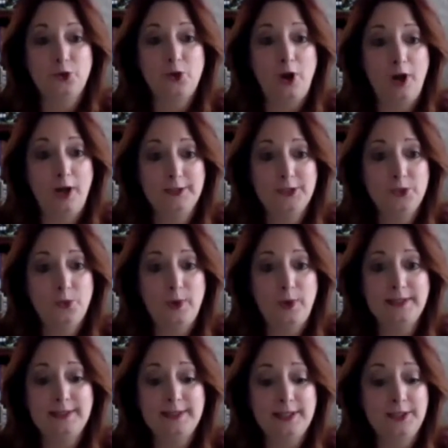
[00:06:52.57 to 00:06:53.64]

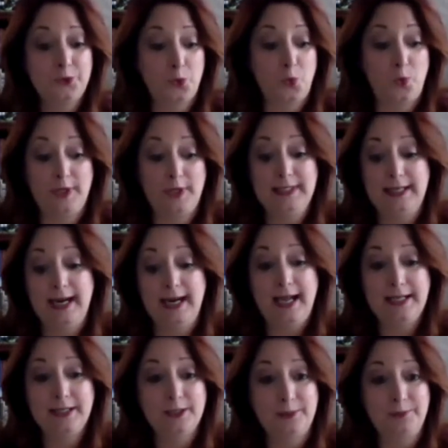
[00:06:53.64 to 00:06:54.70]
consequences or in
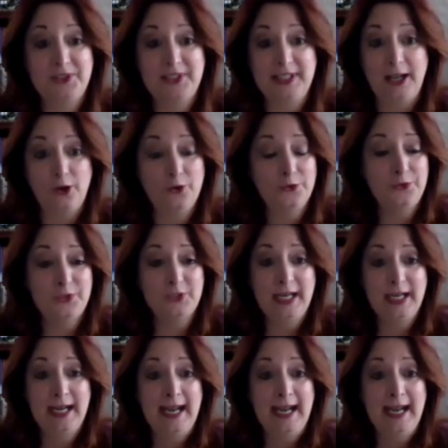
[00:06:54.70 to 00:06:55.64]
denial themselves,